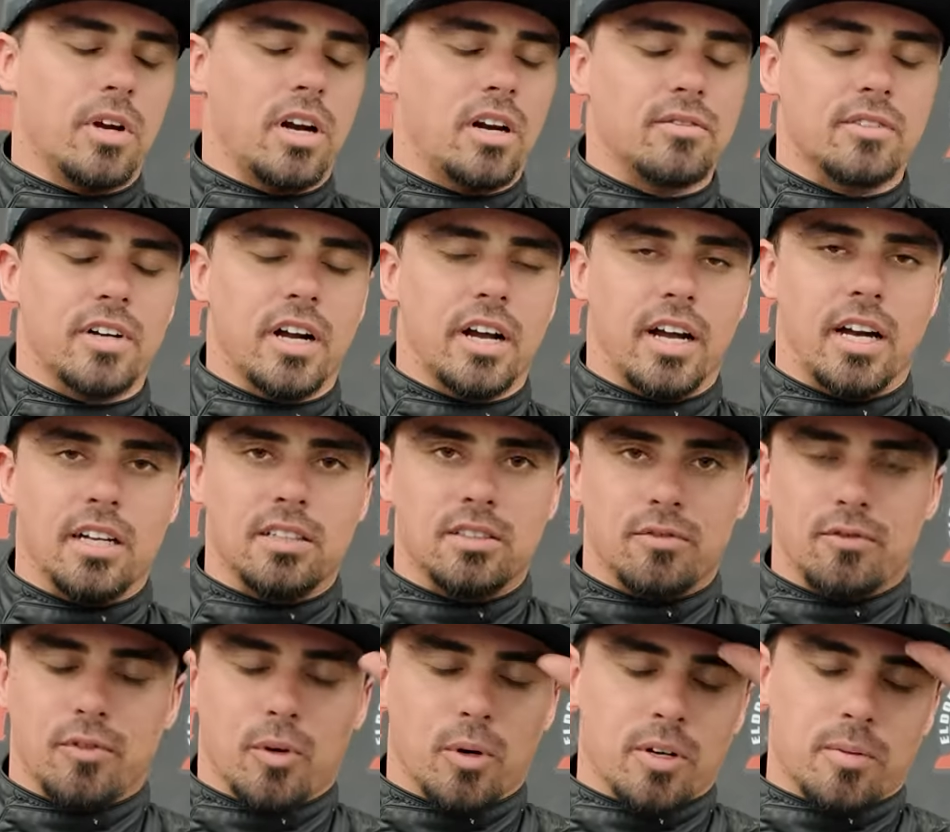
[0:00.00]
whenever I
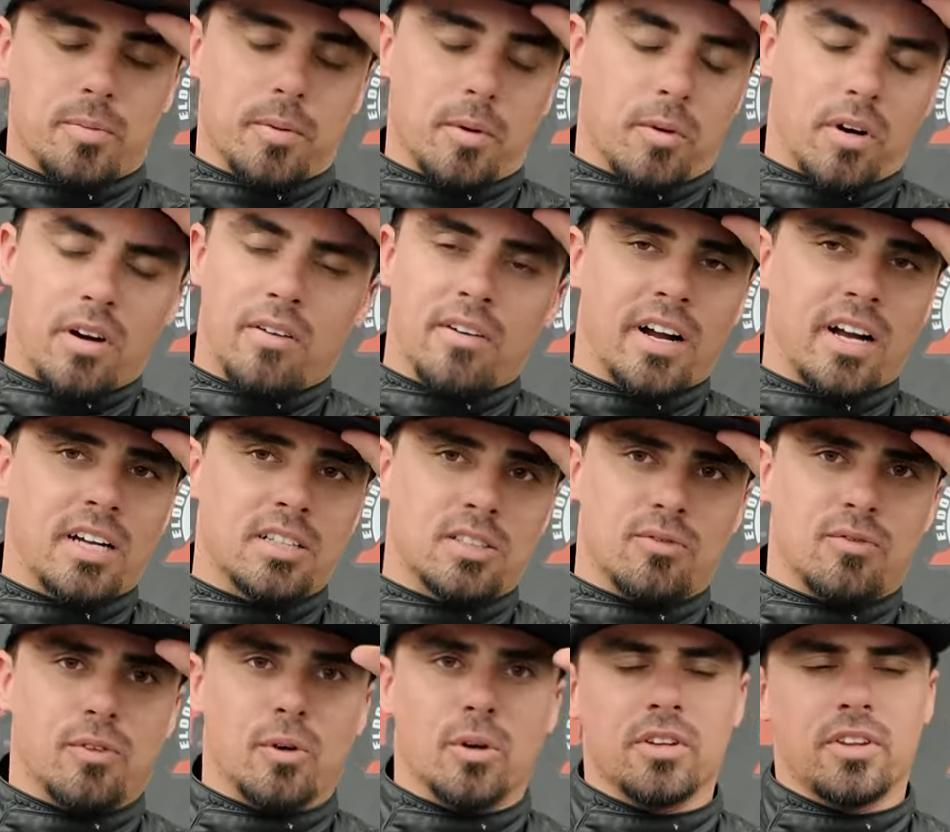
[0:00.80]
got to
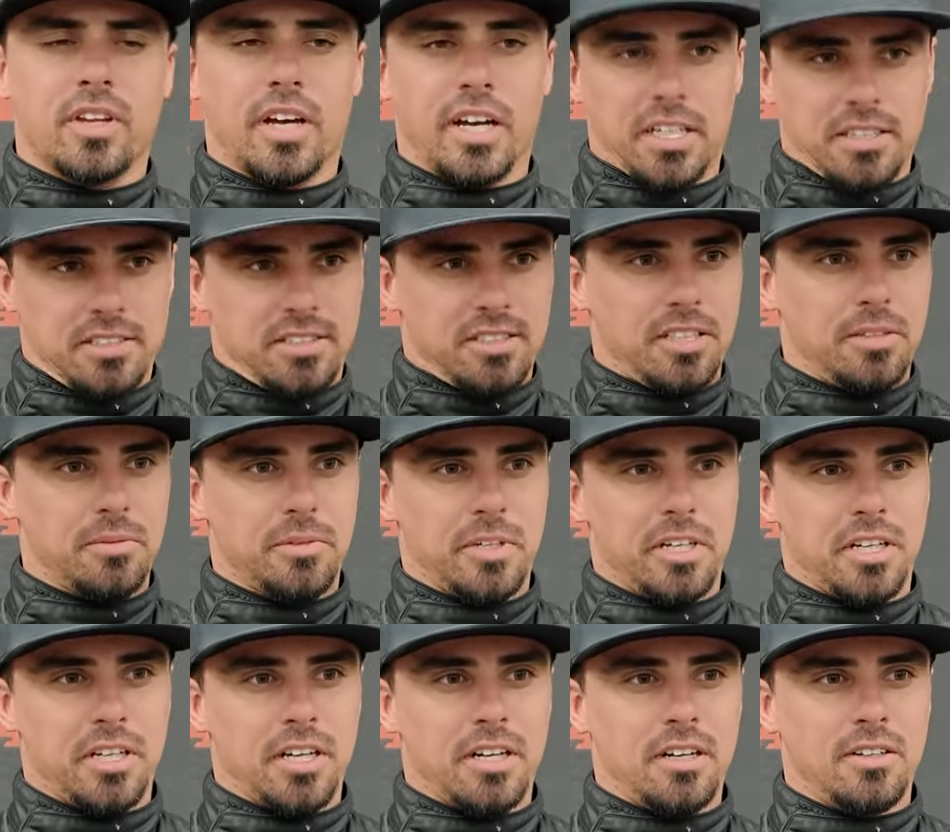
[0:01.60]
fourth, I could see
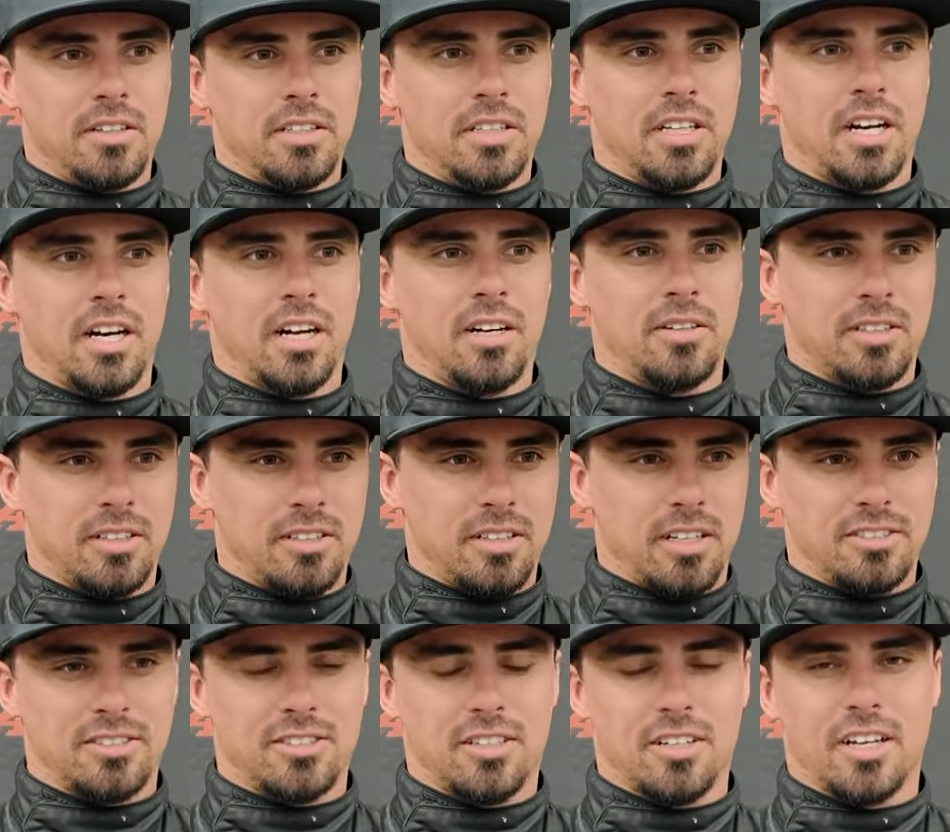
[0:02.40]
Rico, and then I
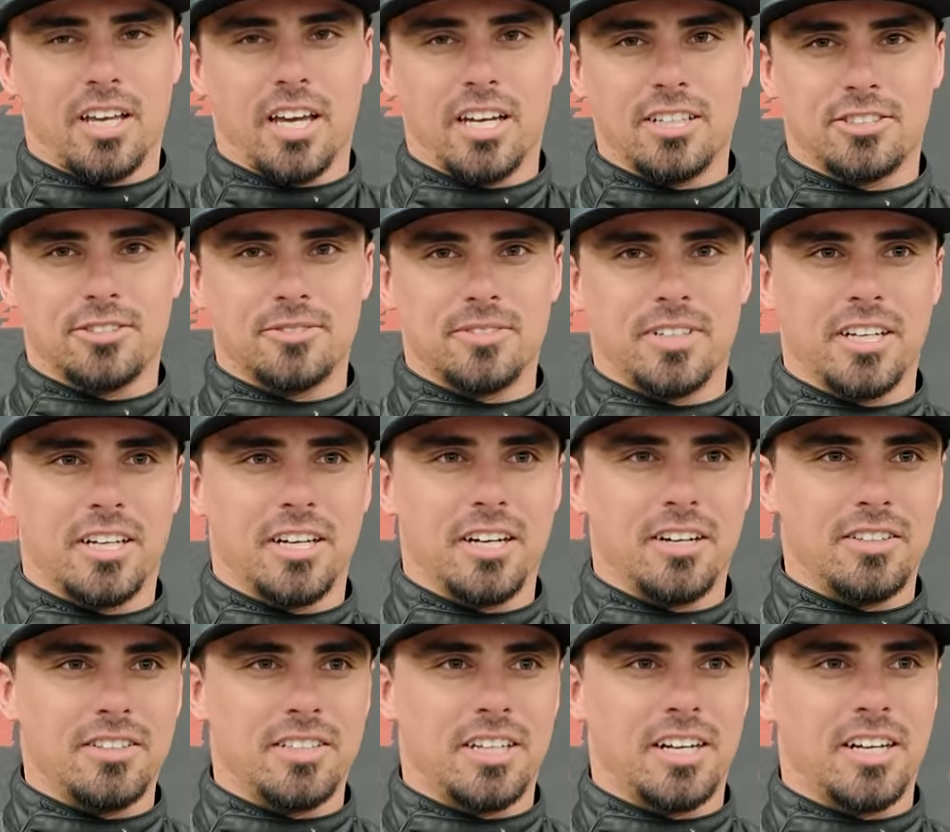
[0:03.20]
started catching
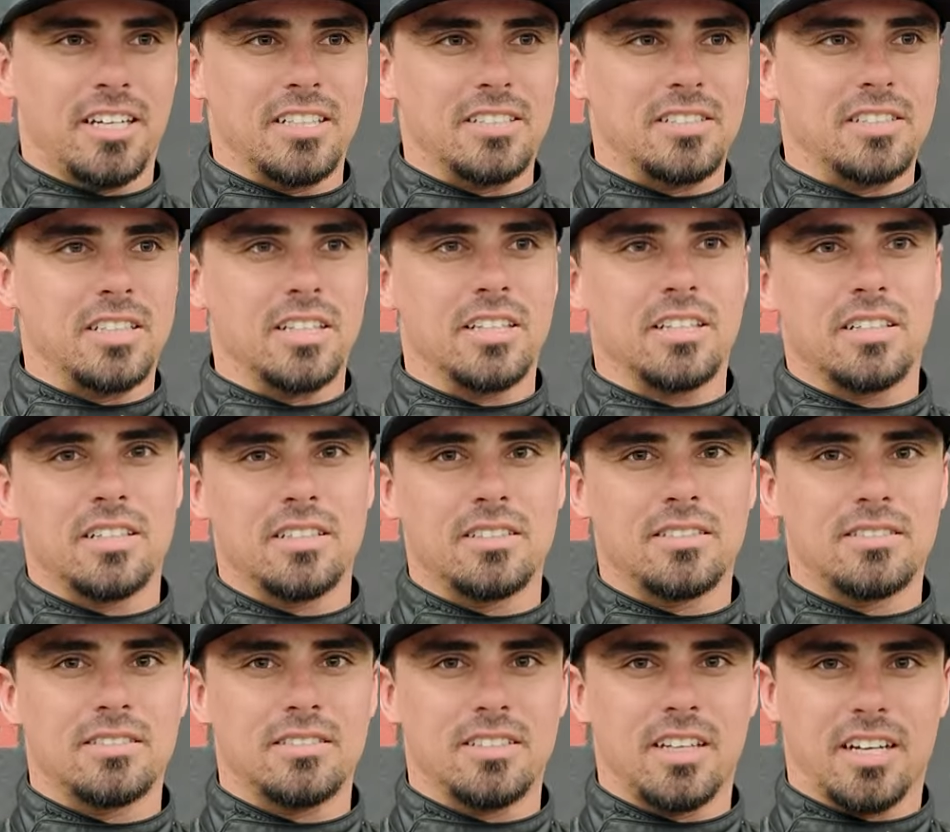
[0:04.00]
Rico, and then I could
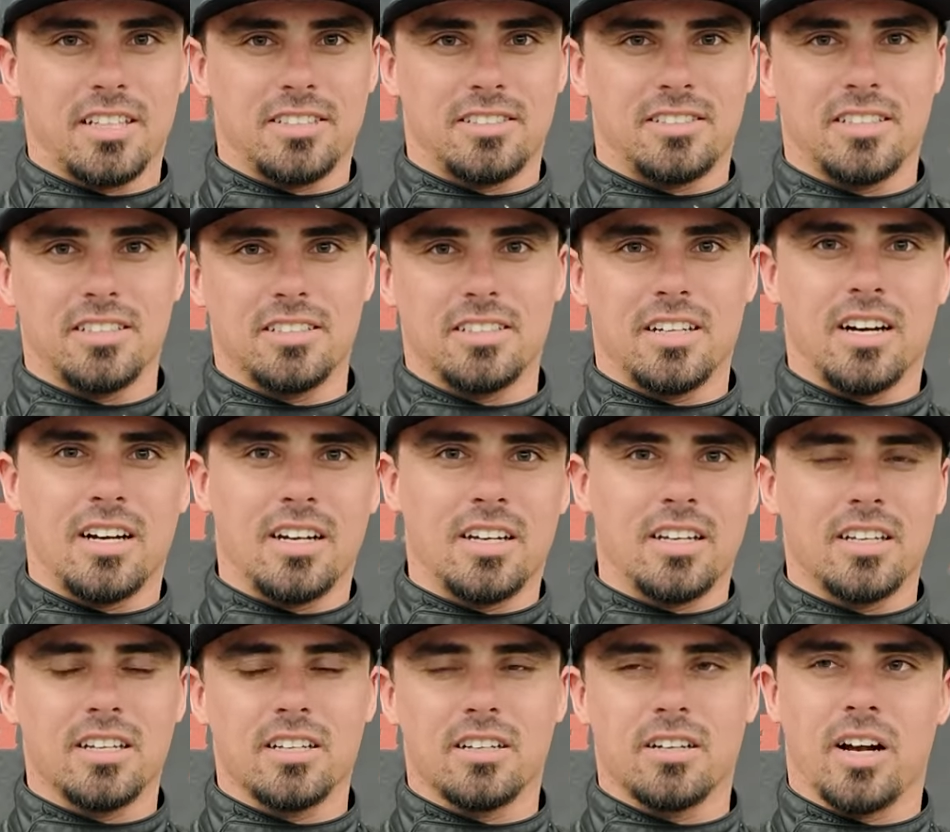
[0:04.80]
see
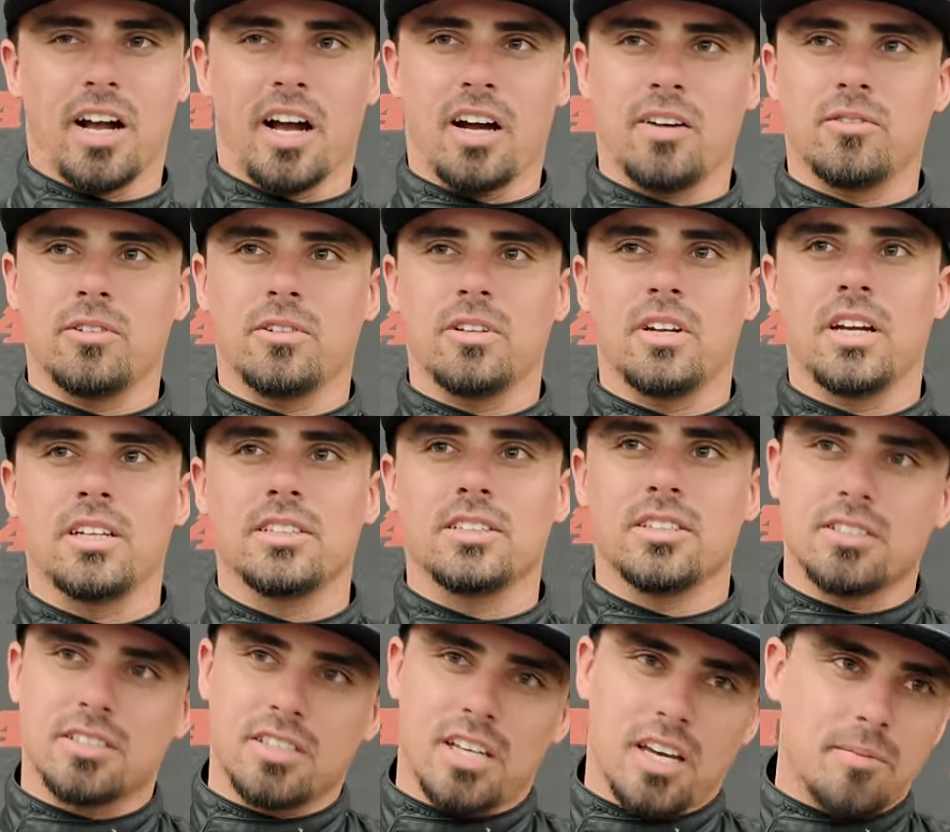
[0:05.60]
Donnie and Gravel, and I
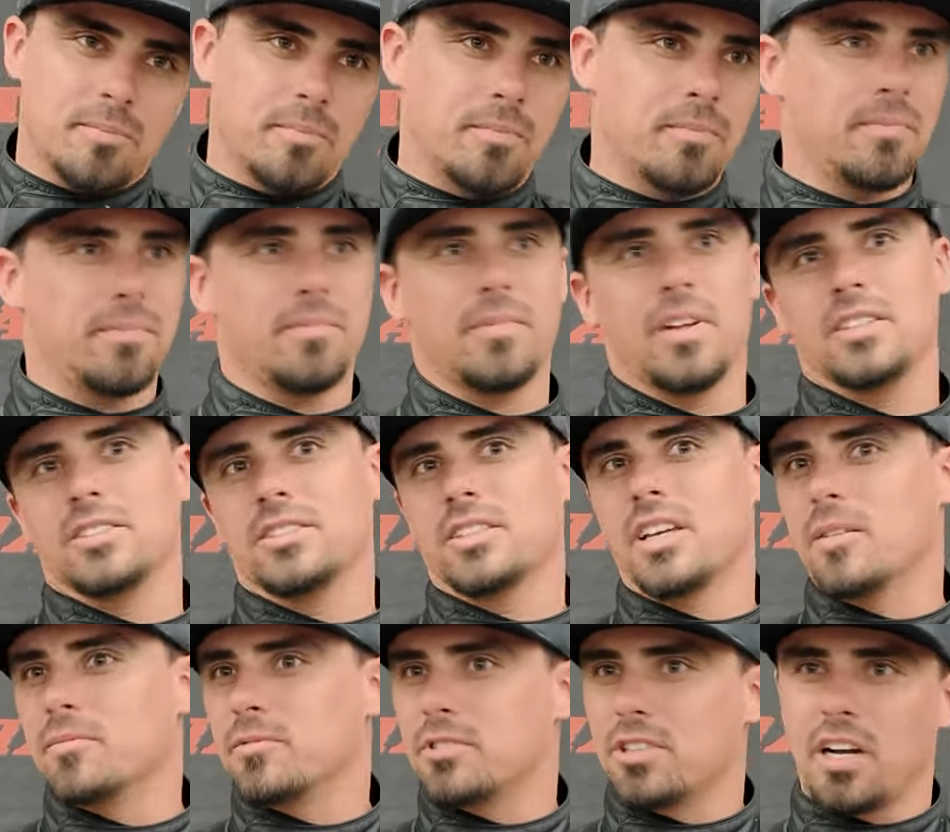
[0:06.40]
just kept
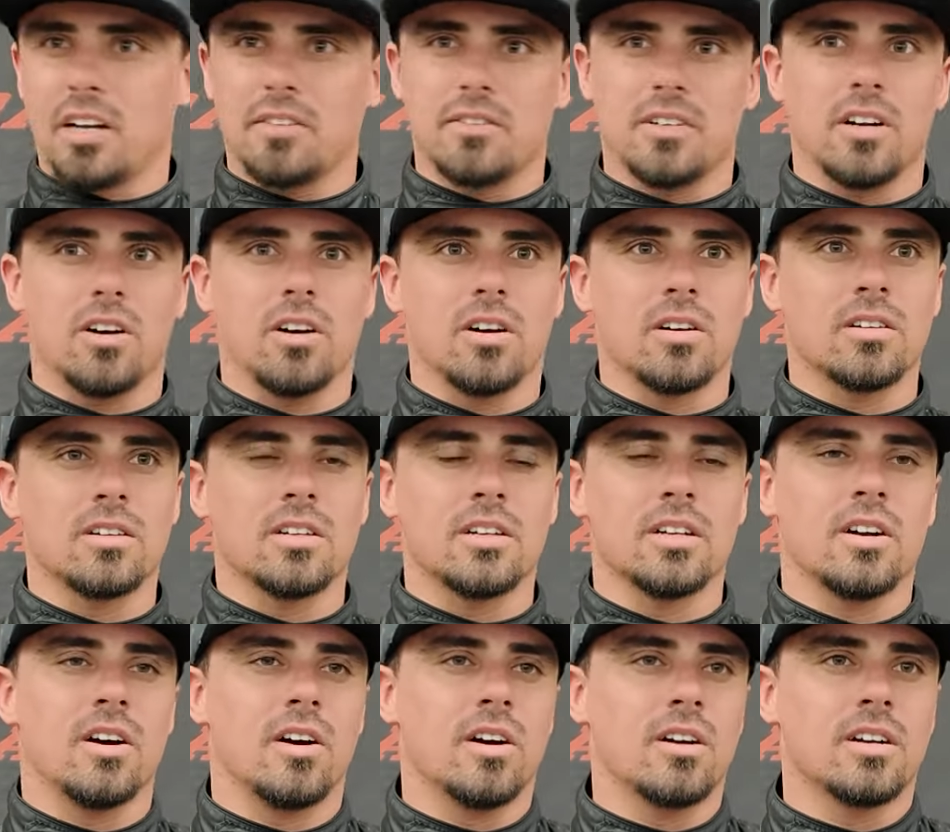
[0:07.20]
driving it
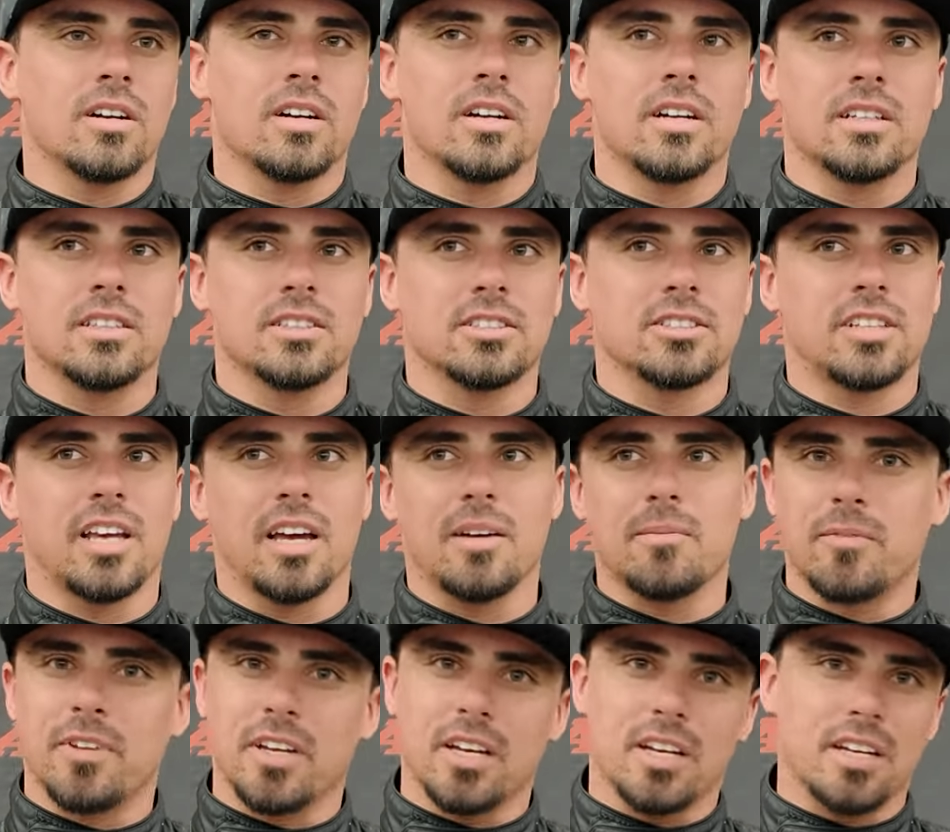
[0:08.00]
harder and harder, and just
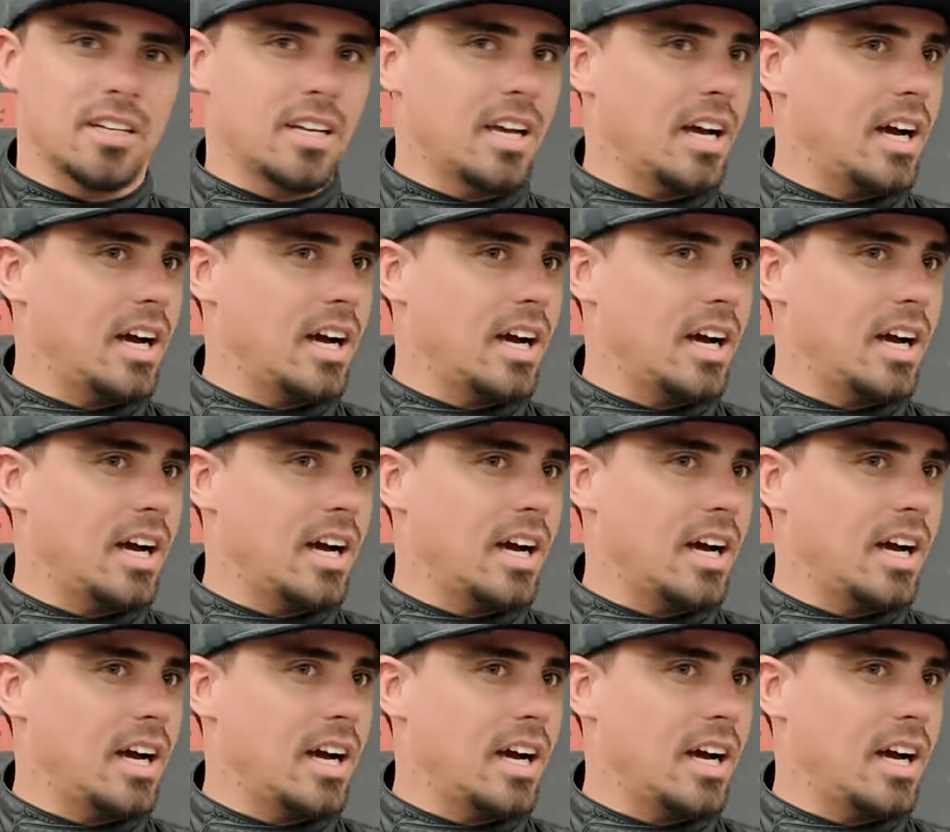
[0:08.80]
kept thinking,